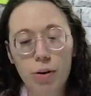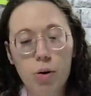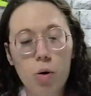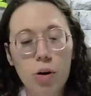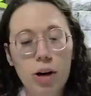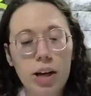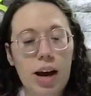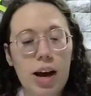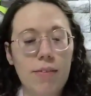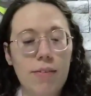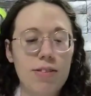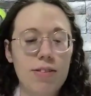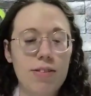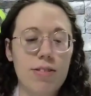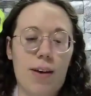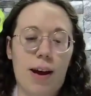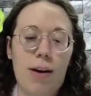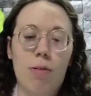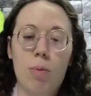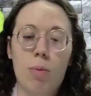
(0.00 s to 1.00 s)
The recording of
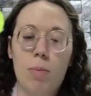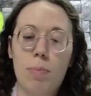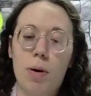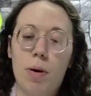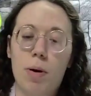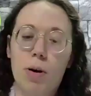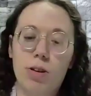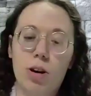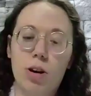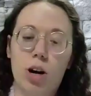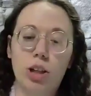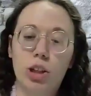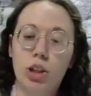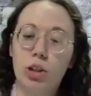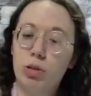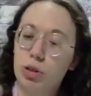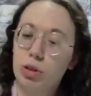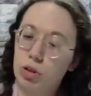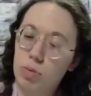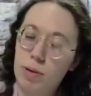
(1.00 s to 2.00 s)
this event will be posted on
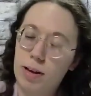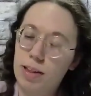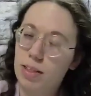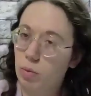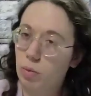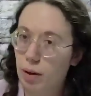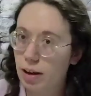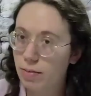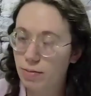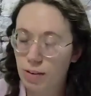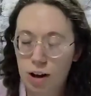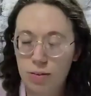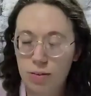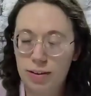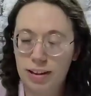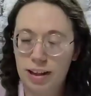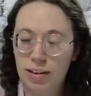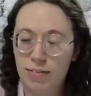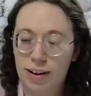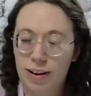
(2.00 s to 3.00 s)
YouTube in the week
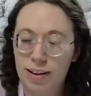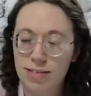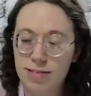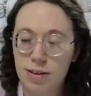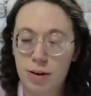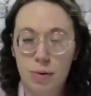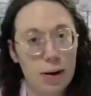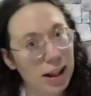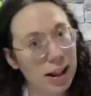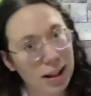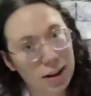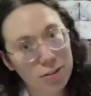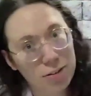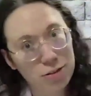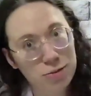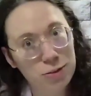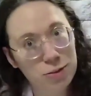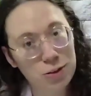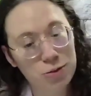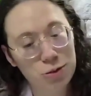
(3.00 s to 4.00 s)
following the event, so
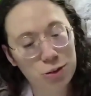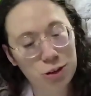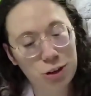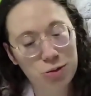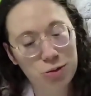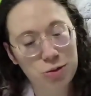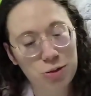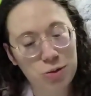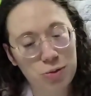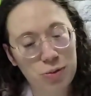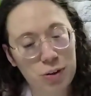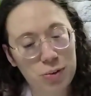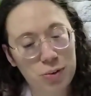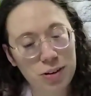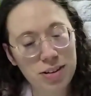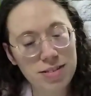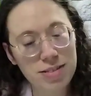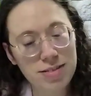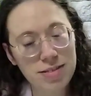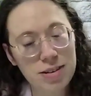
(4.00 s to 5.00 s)
hello to future YouTube
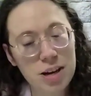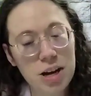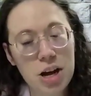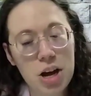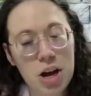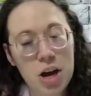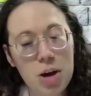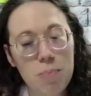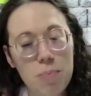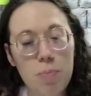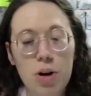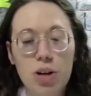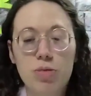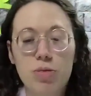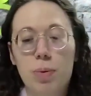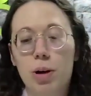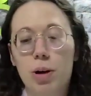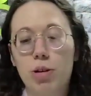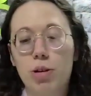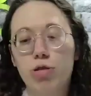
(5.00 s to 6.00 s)
viewers.
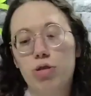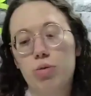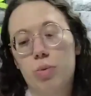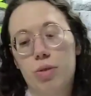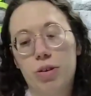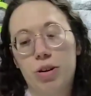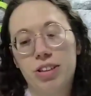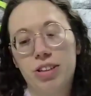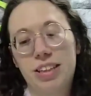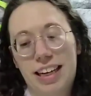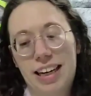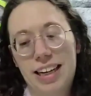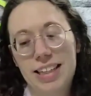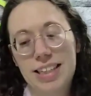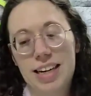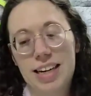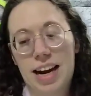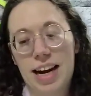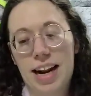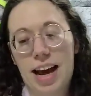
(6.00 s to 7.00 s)
Books purchased with your
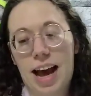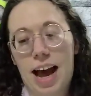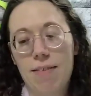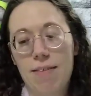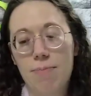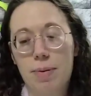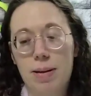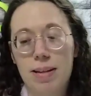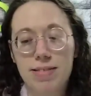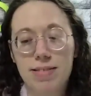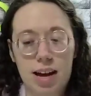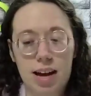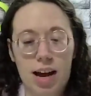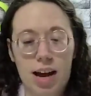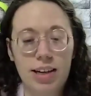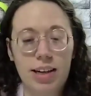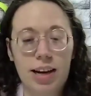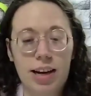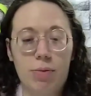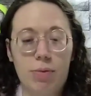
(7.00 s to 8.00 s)
ticket tonight have been
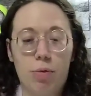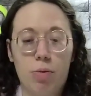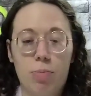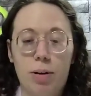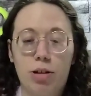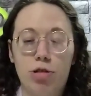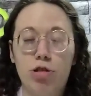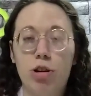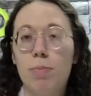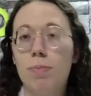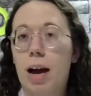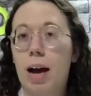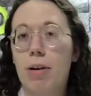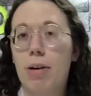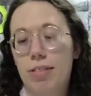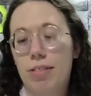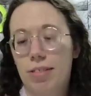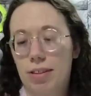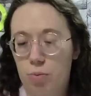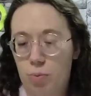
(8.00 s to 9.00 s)
signed and will be shipped
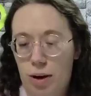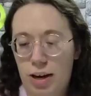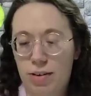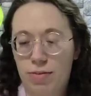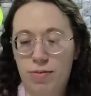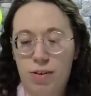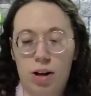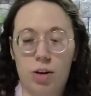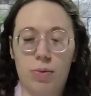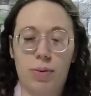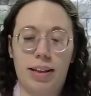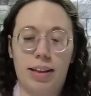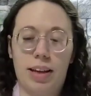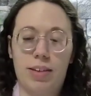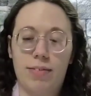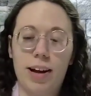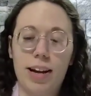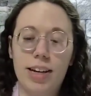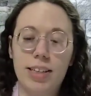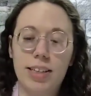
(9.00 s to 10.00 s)
out in the week following
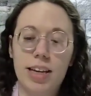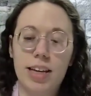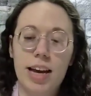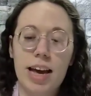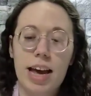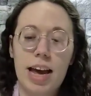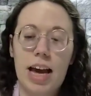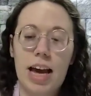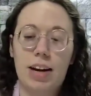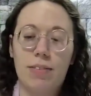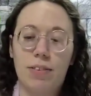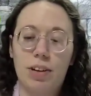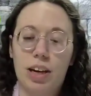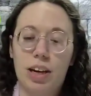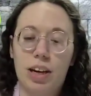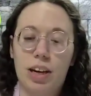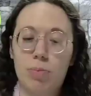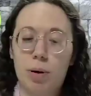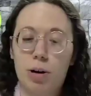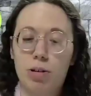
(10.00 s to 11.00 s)
the event. And if
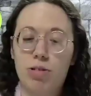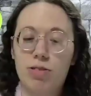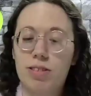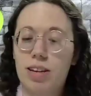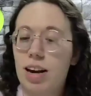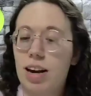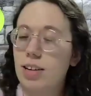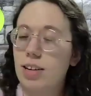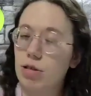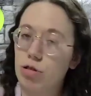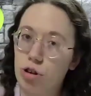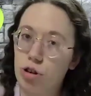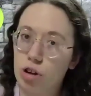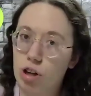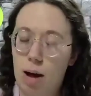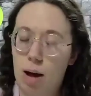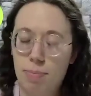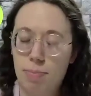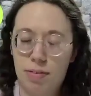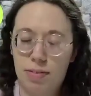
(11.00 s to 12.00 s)
you need to purchase an
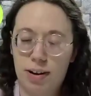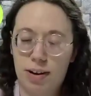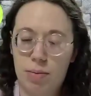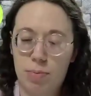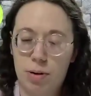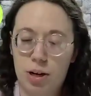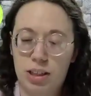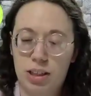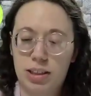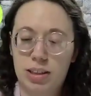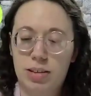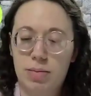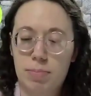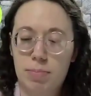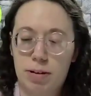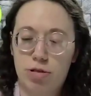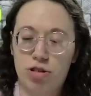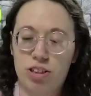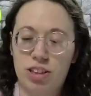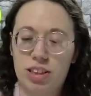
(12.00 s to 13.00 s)
additional copy of any books
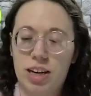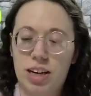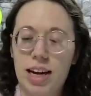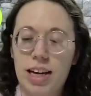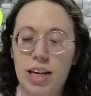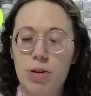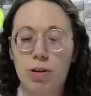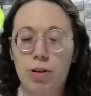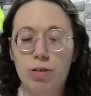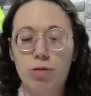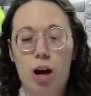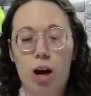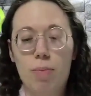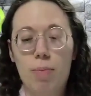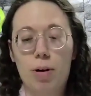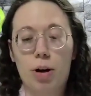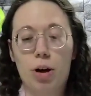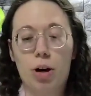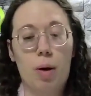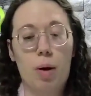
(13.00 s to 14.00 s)
mentioned tonight, you can
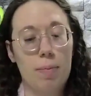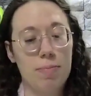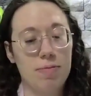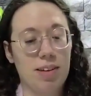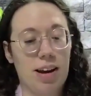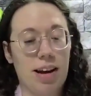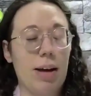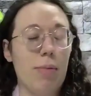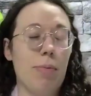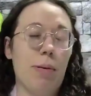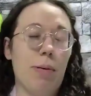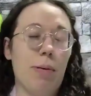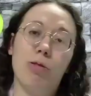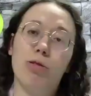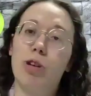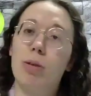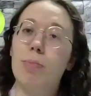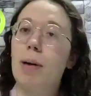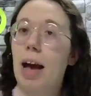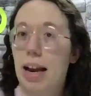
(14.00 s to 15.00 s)
shop on our website, and we
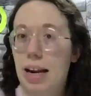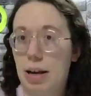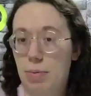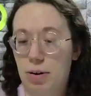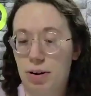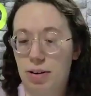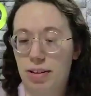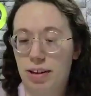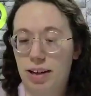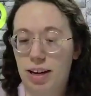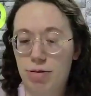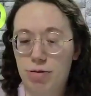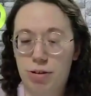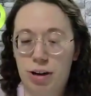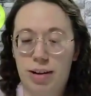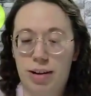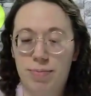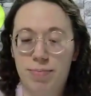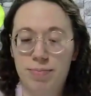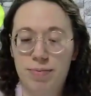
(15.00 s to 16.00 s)
do ship anywhere in the
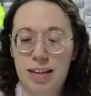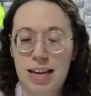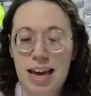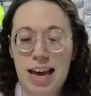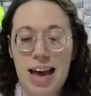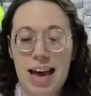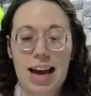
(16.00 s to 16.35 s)
country.